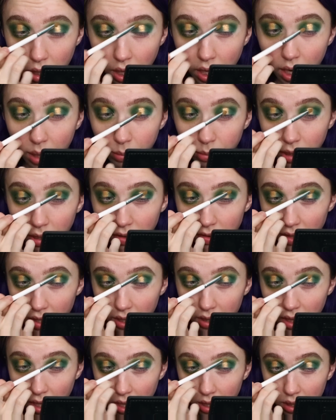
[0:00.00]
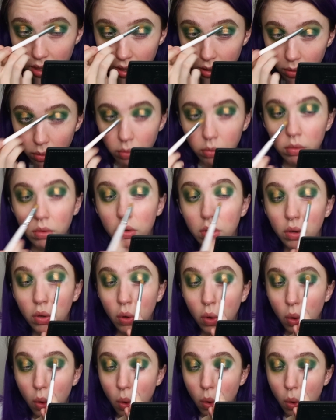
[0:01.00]
And I'm going to take that like
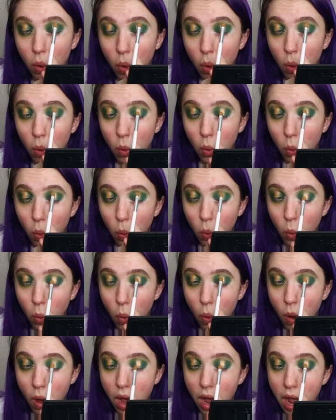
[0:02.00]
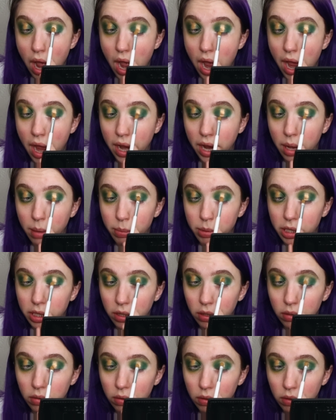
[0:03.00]
way up
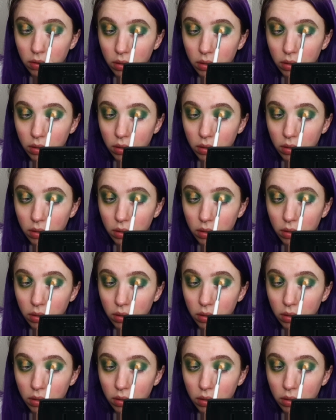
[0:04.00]
here.